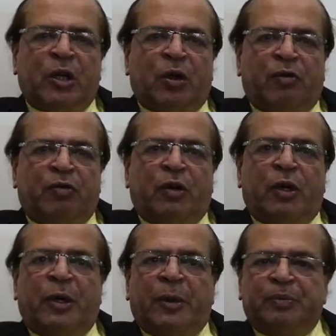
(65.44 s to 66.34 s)
a lot of
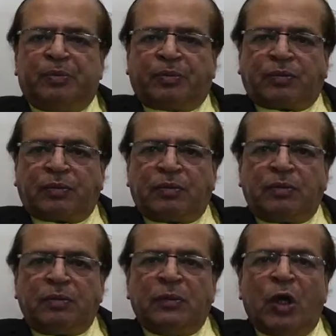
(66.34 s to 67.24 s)
um,
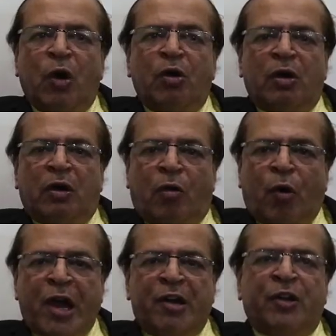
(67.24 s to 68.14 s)

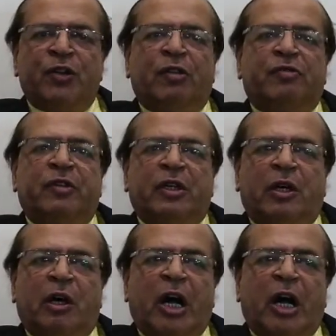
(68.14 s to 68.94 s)
wide range of uh,